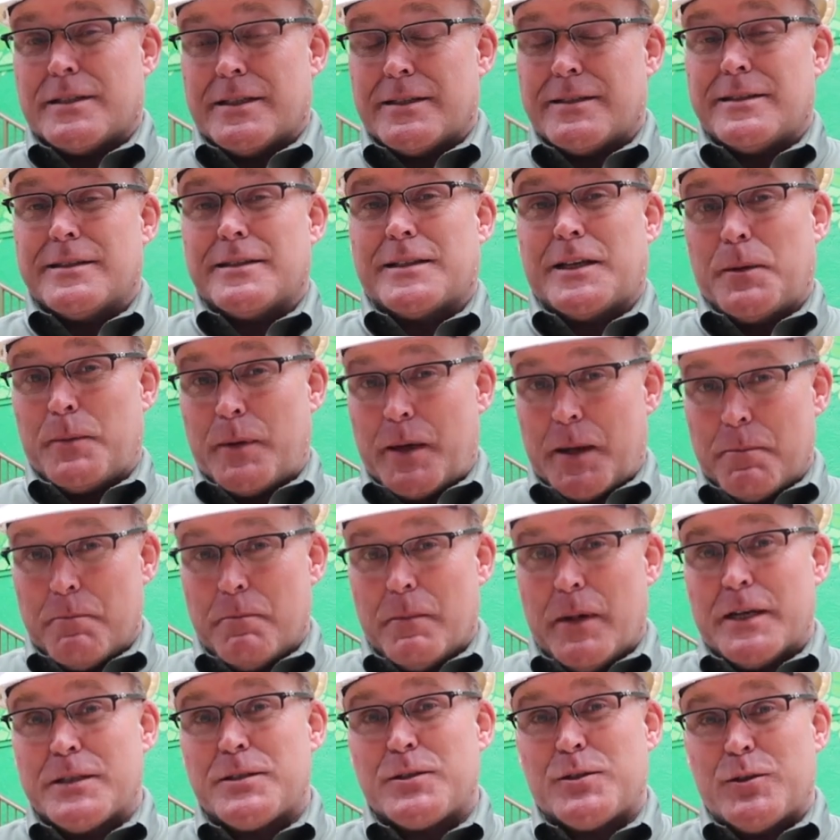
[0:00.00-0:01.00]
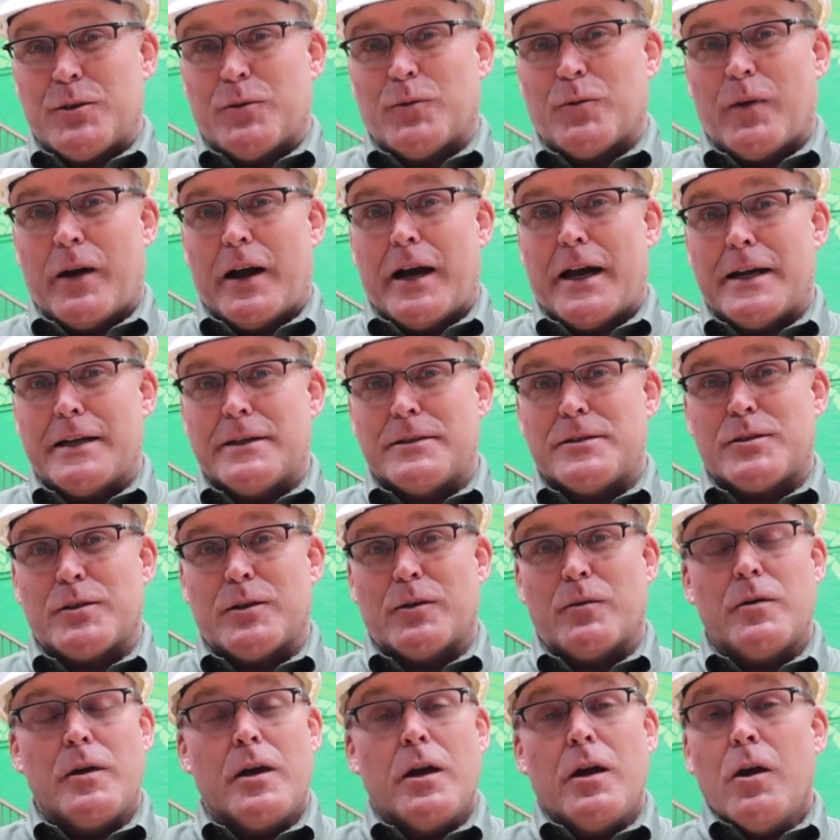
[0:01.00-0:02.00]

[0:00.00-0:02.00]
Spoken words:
This is going to be a must-do ride. So